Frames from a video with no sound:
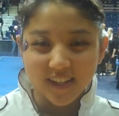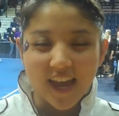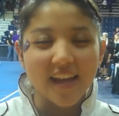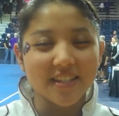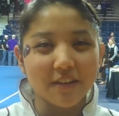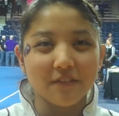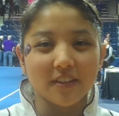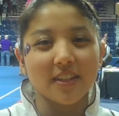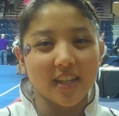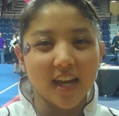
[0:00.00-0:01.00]
Yeah,
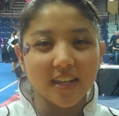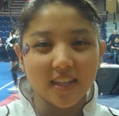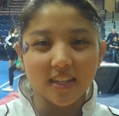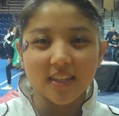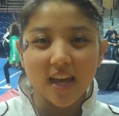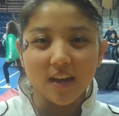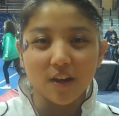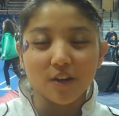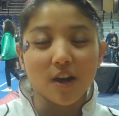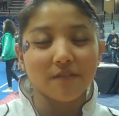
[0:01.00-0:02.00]
definitely. I think that
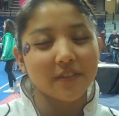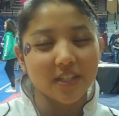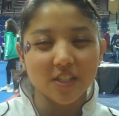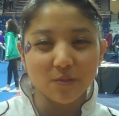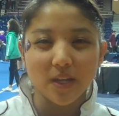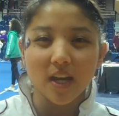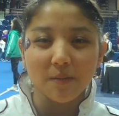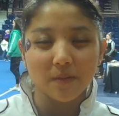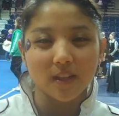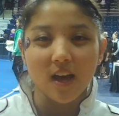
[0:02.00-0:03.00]
our confidence went
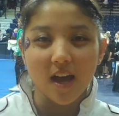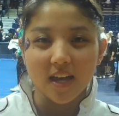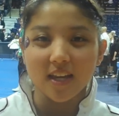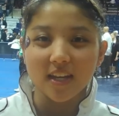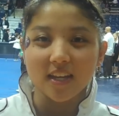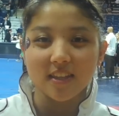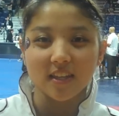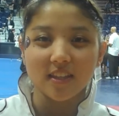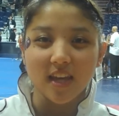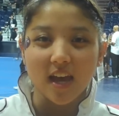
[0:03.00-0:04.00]
up a lot, and I
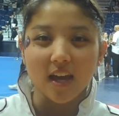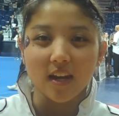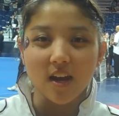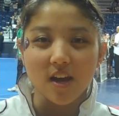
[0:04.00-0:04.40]
think that